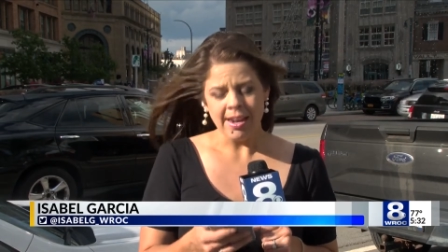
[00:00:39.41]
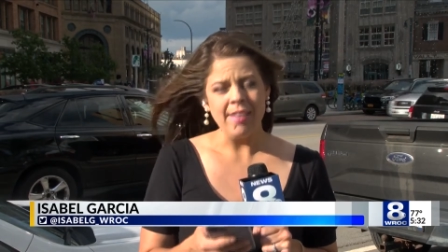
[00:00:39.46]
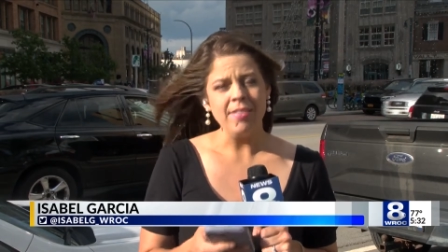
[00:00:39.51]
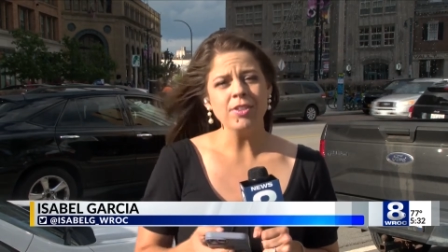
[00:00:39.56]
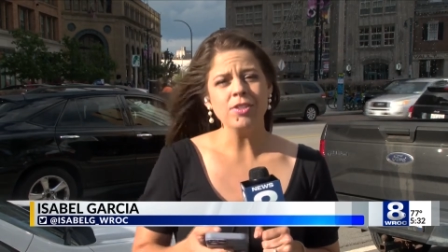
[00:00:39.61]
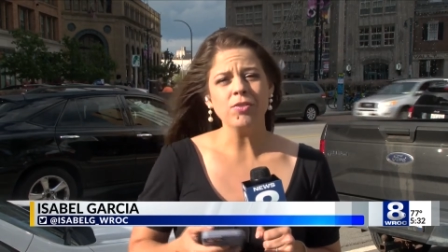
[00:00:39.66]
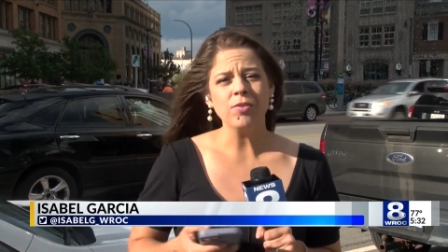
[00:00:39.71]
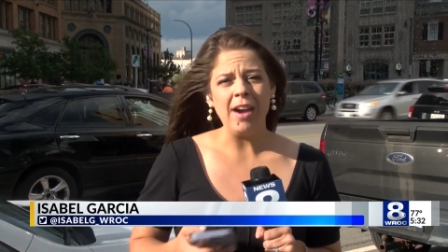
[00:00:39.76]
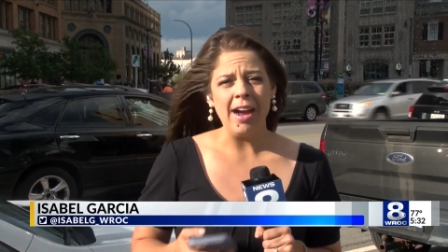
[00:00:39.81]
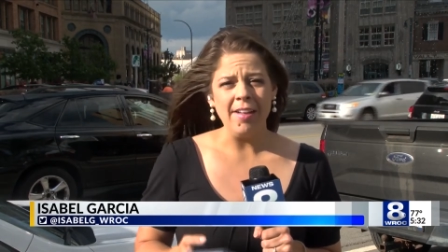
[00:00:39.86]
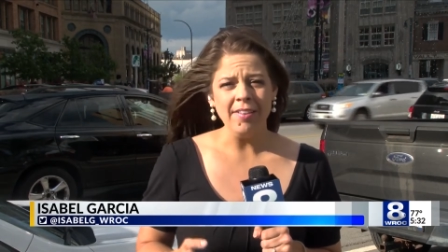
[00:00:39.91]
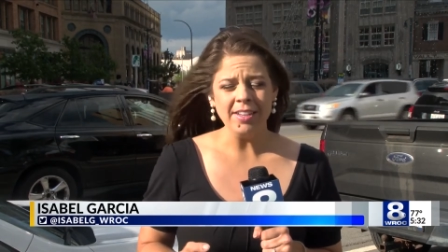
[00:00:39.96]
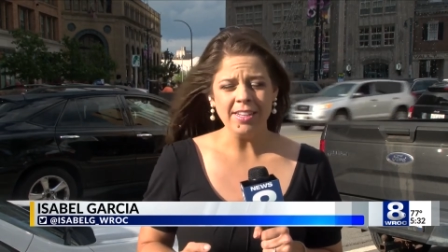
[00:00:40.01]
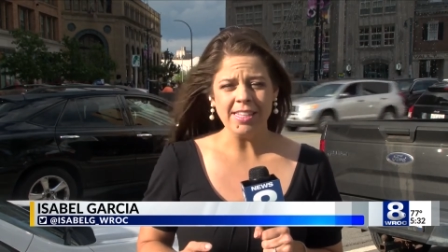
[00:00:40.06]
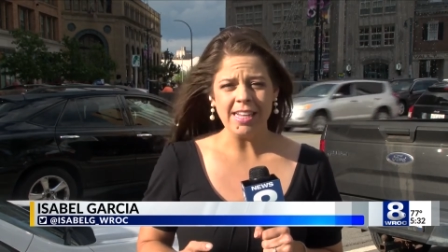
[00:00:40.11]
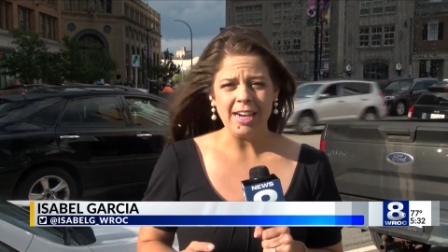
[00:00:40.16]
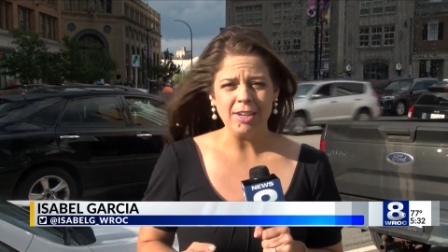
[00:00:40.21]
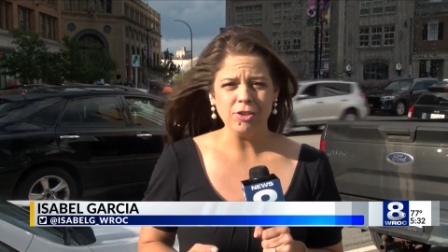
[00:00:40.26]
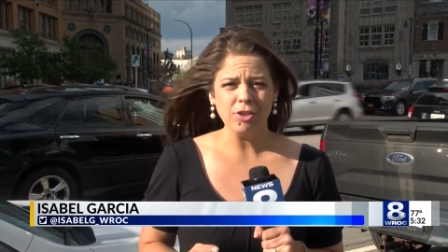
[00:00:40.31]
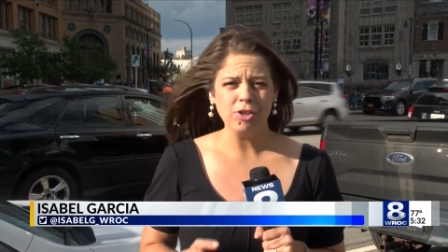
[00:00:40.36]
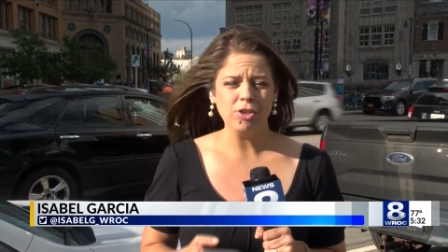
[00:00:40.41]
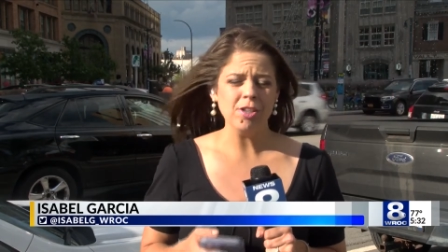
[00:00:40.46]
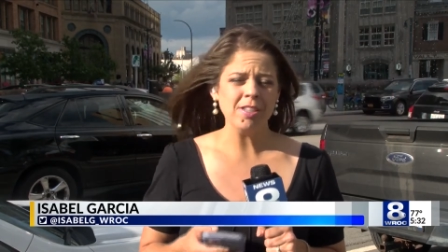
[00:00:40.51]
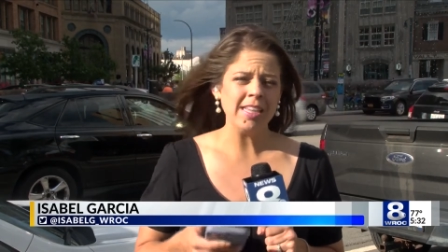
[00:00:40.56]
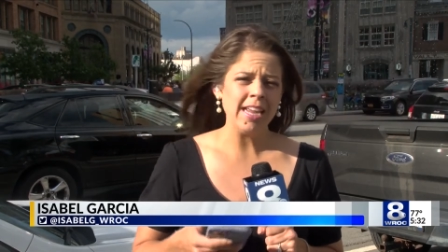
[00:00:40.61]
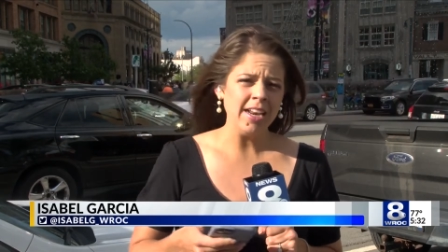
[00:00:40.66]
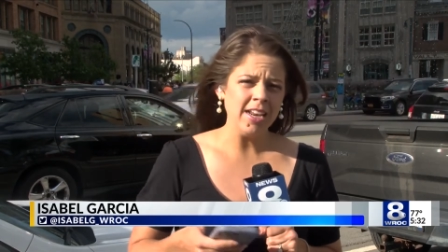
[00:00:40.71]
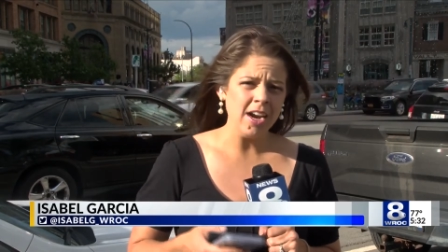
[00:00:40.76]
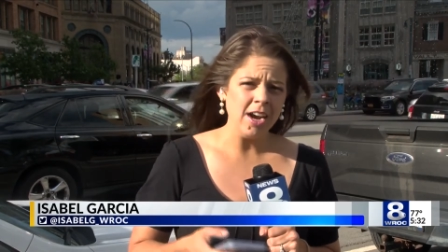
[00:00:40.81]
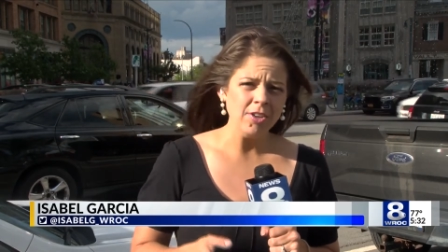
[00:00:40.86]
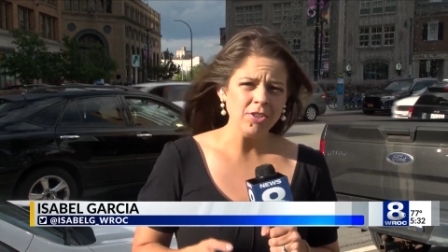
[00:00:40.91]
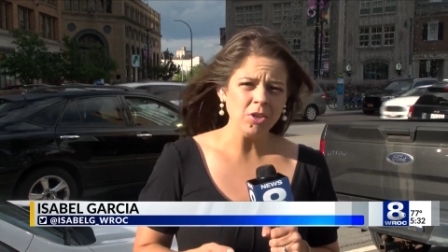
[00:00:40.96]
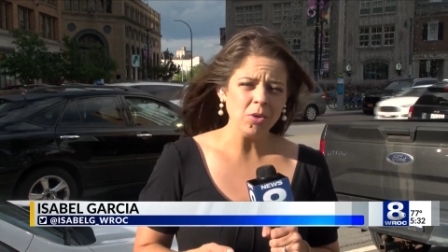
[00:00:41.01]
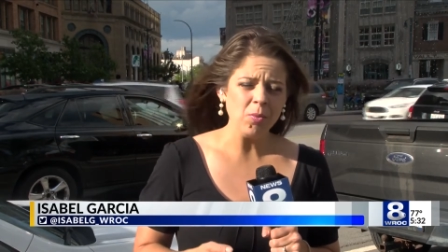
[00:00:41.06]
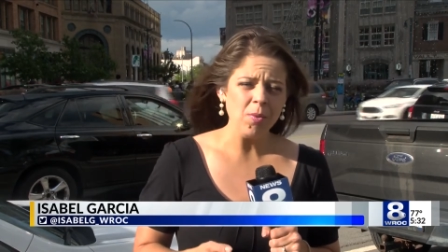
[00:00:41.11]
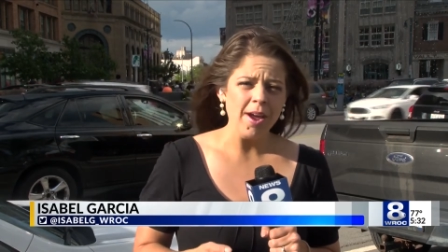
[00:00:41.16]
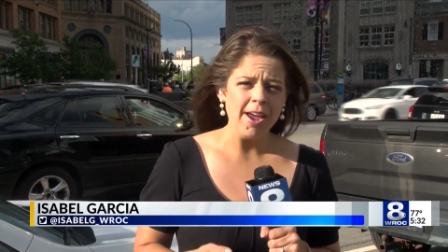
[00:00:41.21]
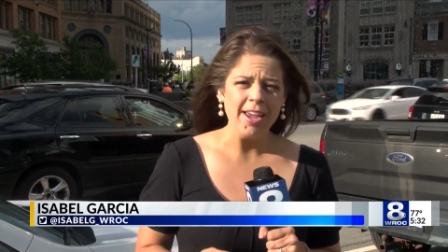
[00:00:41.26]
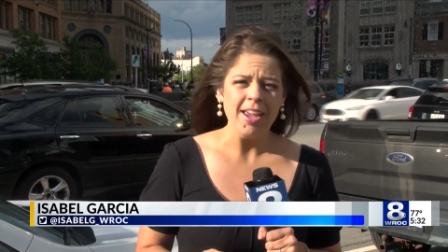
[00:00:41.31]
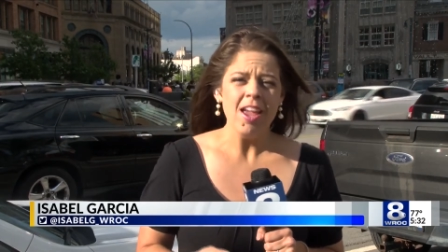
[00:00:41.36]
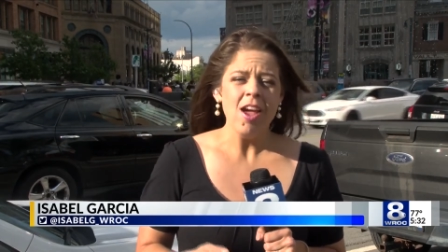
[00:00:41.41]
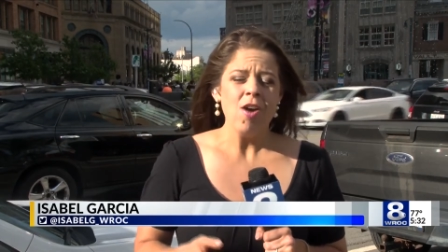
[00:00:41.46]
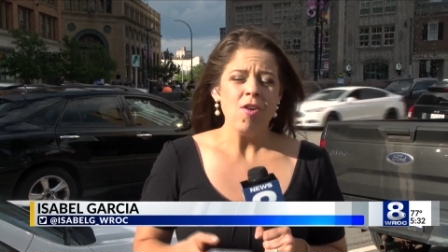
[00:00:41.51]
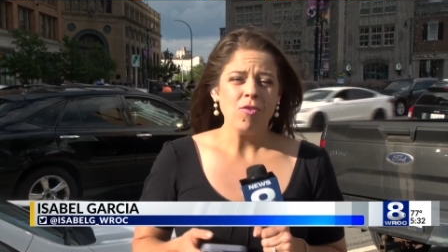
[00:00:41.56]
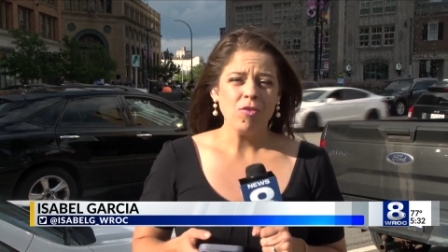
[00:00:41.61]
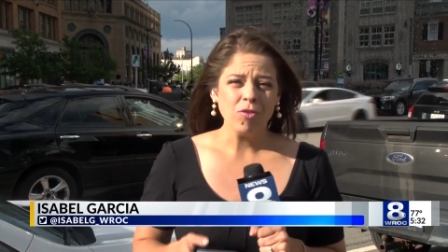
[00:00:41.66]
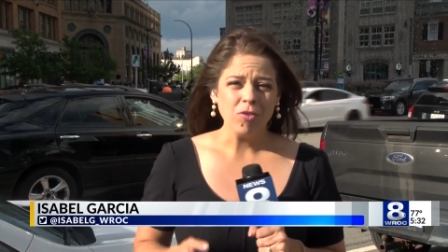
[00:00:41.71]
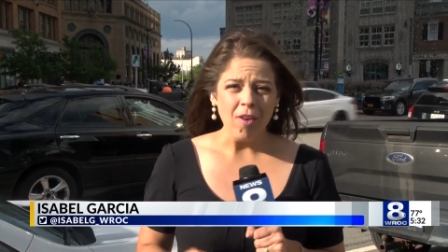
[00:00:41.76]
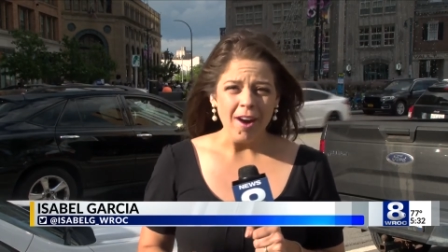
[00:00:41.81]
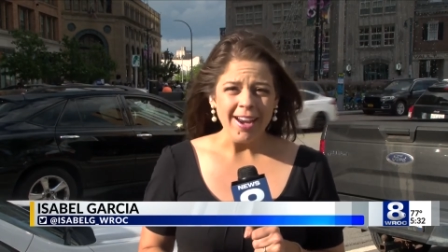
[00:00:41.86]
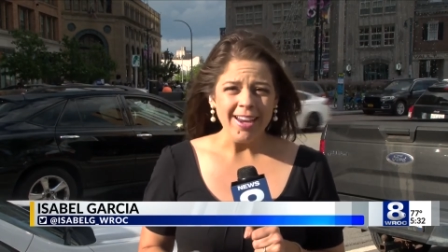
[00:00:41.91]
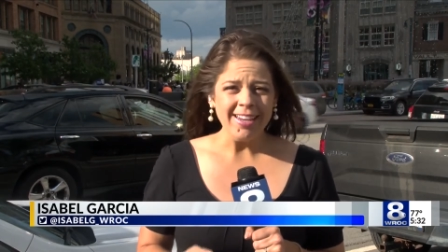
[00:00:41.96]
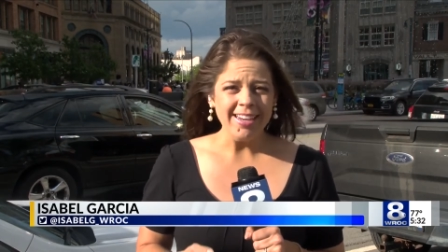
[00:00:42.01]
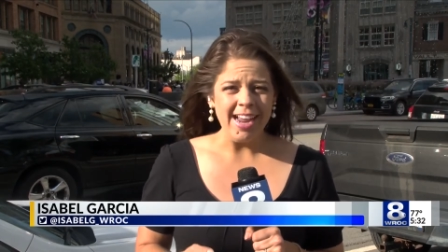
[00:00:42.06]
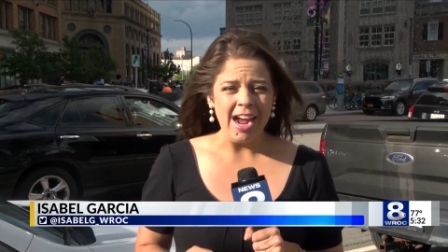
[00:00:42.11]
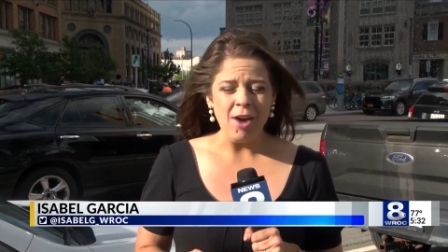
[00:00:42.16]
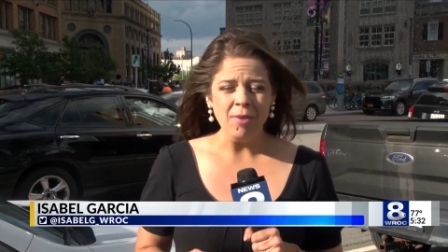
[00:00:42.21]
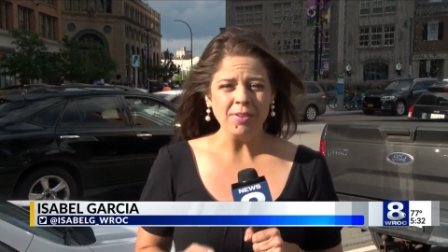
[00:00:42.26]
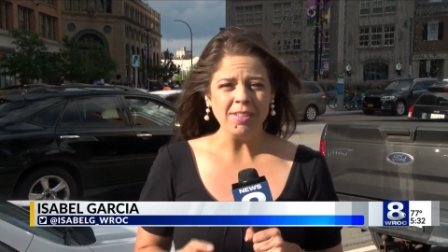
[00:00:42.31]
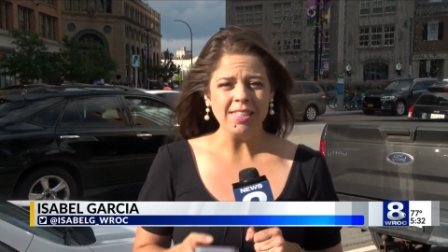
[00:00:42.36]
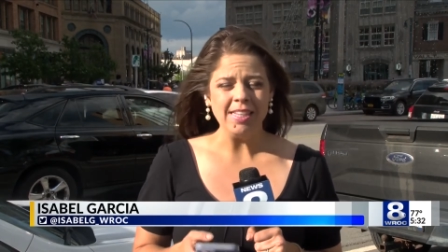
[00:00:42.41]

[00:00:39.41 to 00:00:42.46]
Now, this rally is actually just getting underway right now.